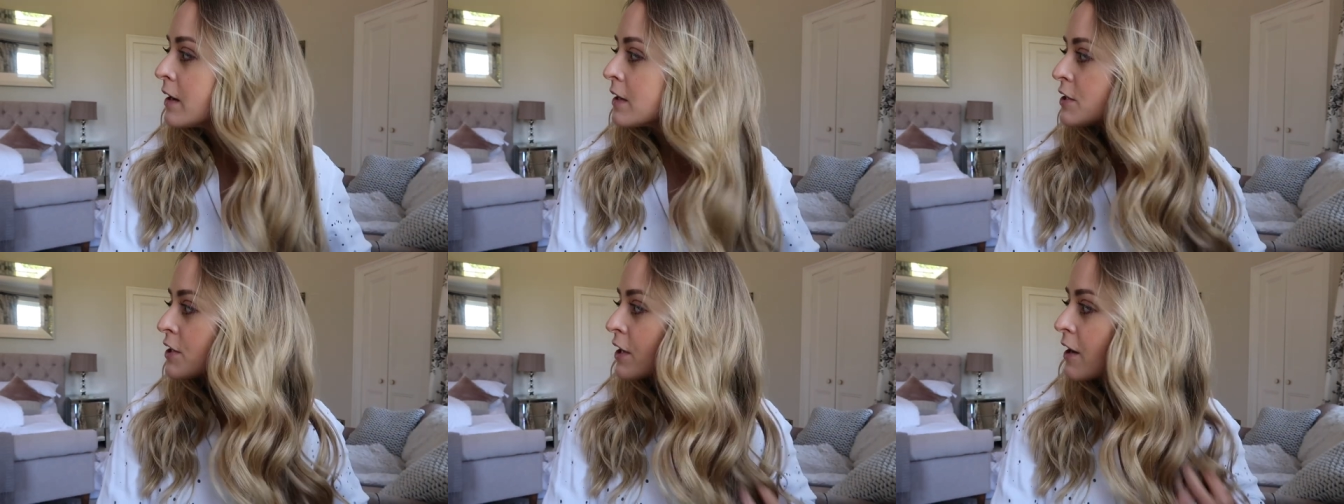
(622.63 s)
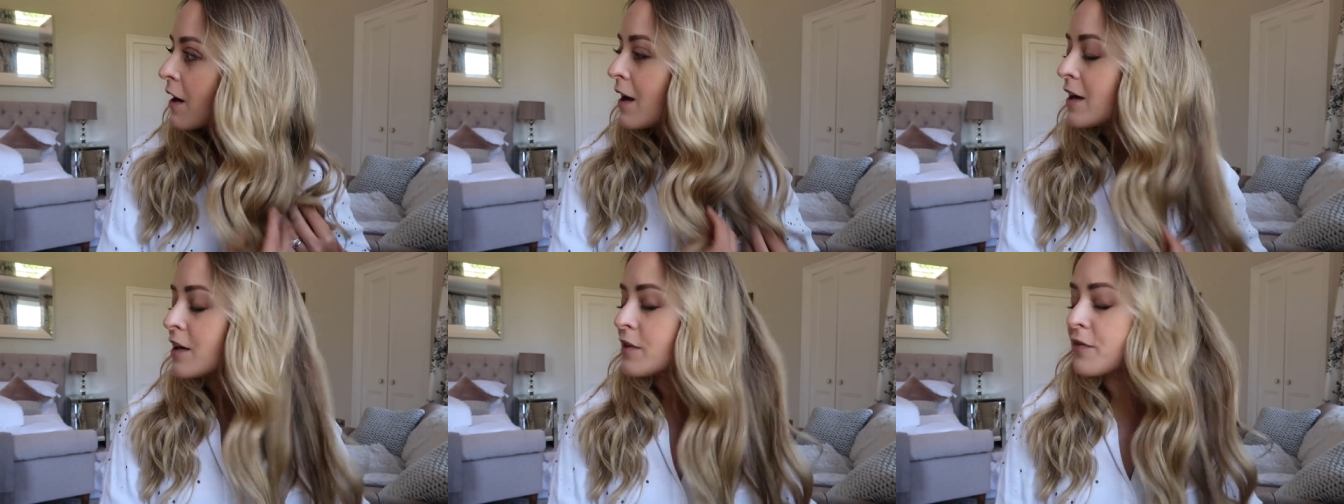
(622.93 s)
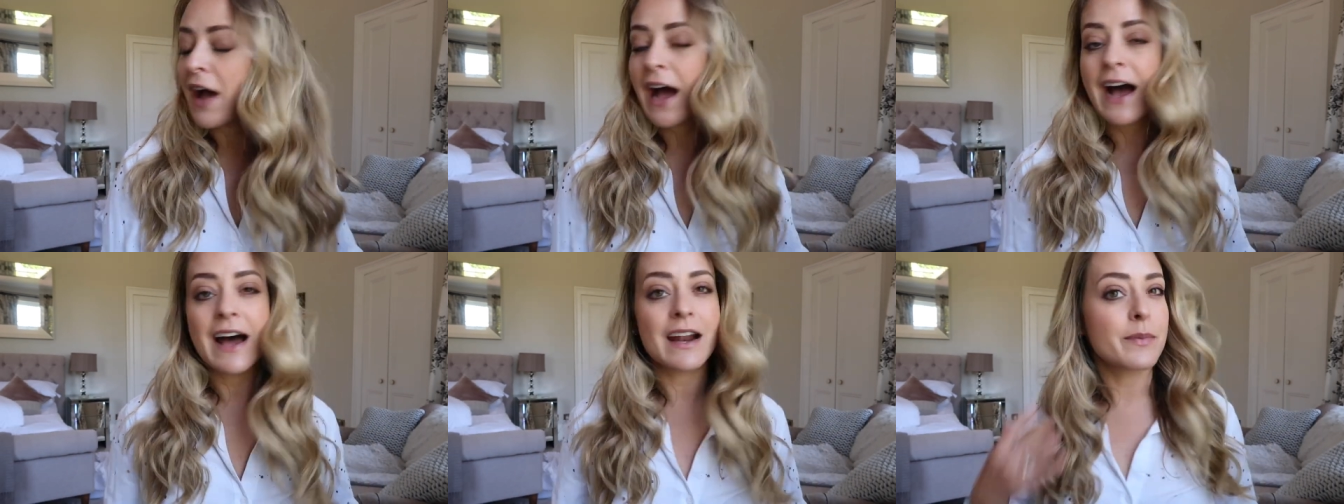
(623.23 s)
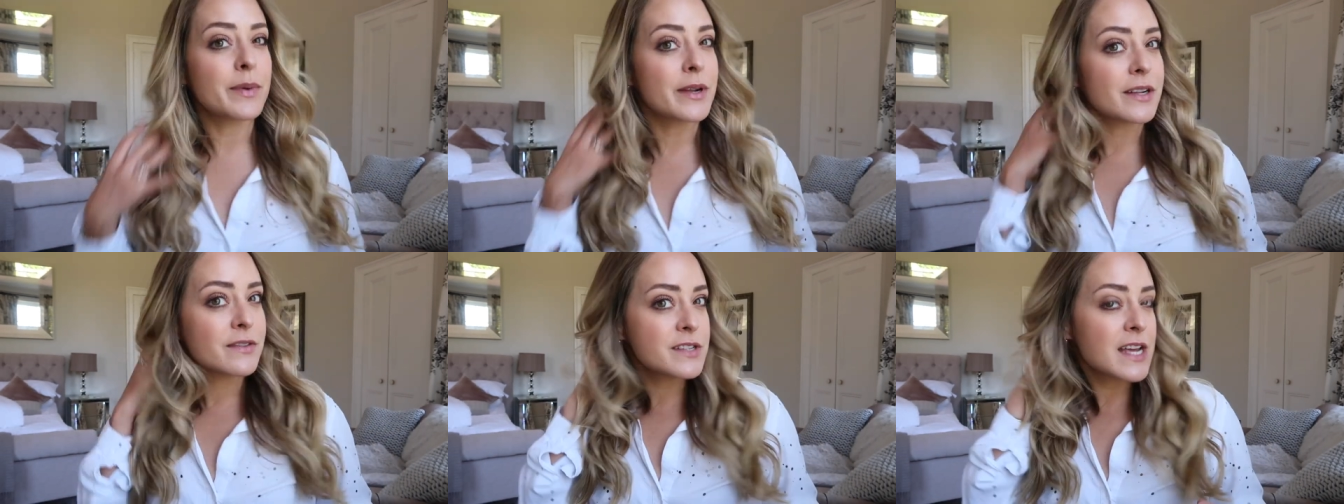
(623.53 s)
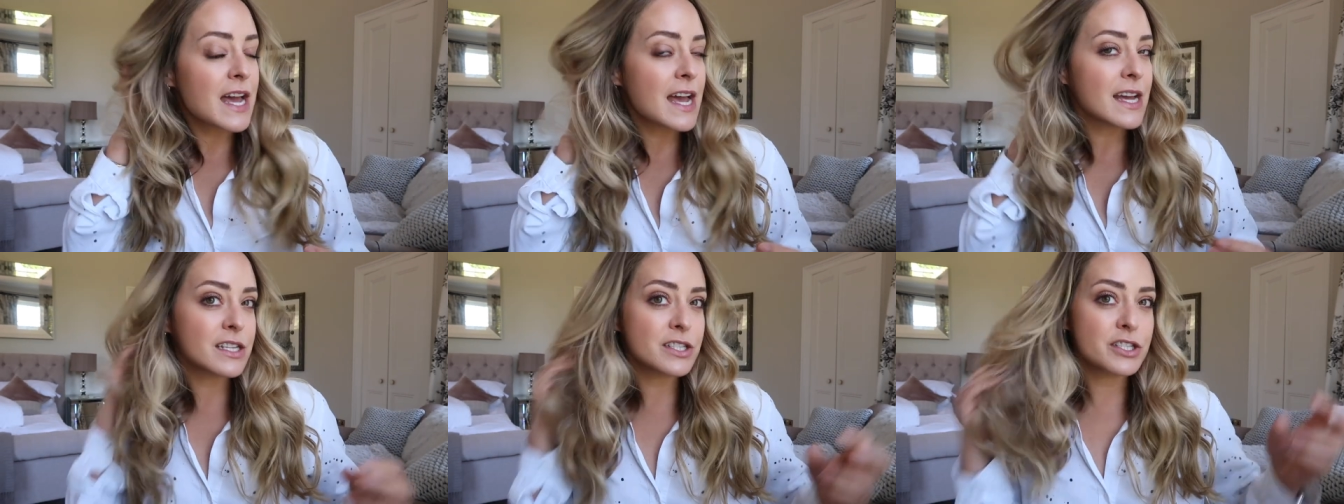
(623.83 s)
to kind of add a bit of
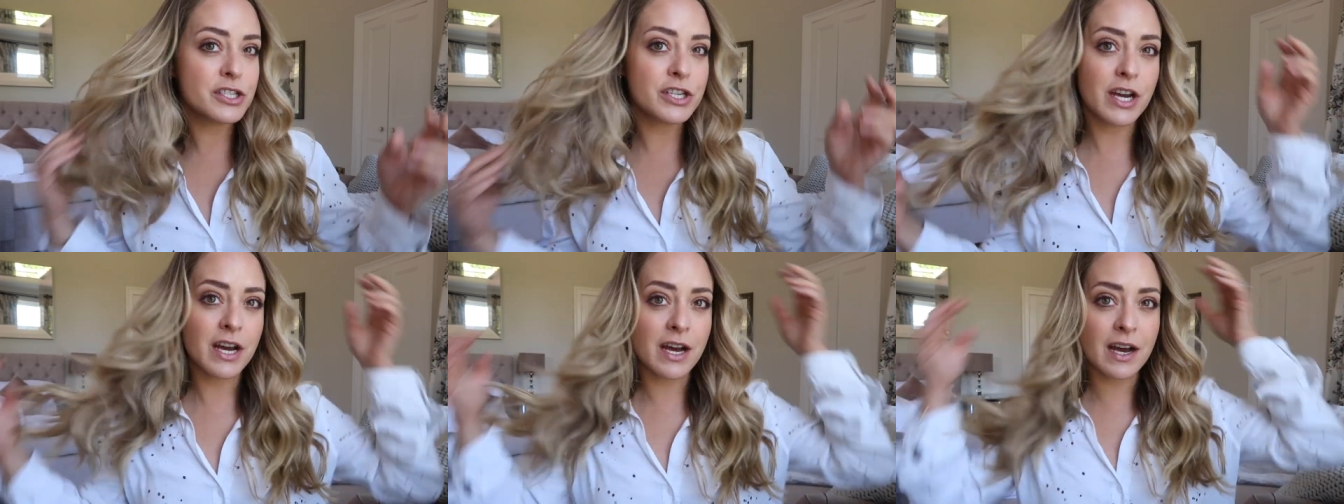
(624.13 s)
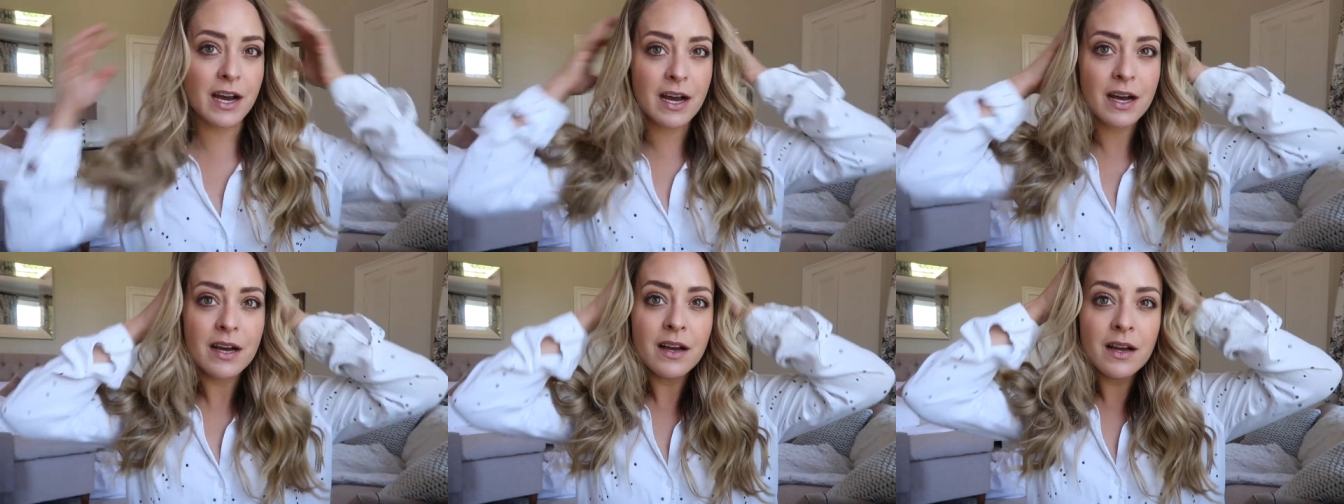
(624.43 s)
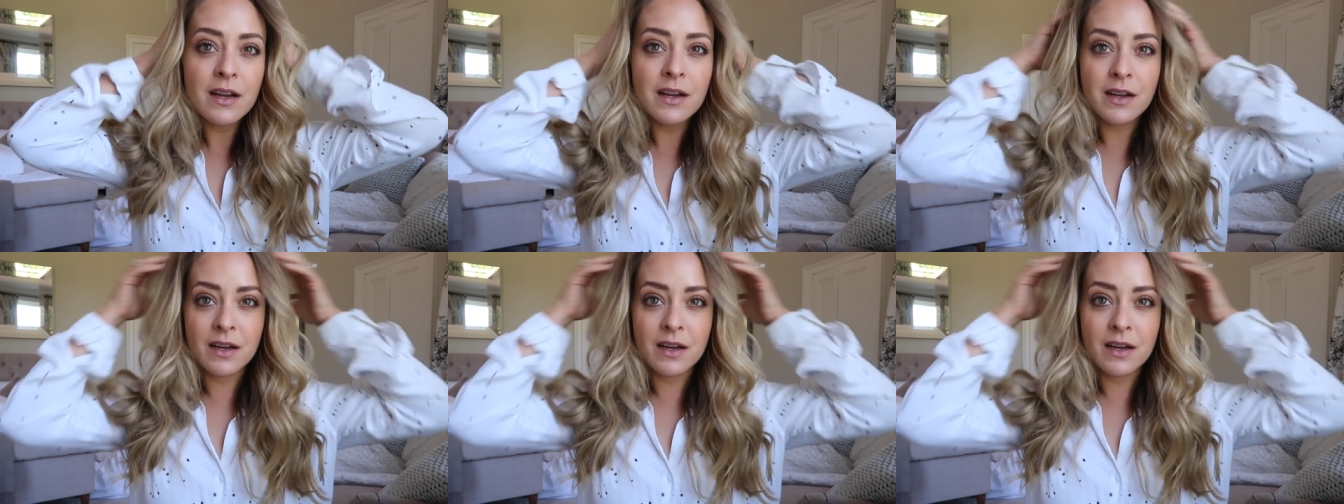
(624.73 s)
texture,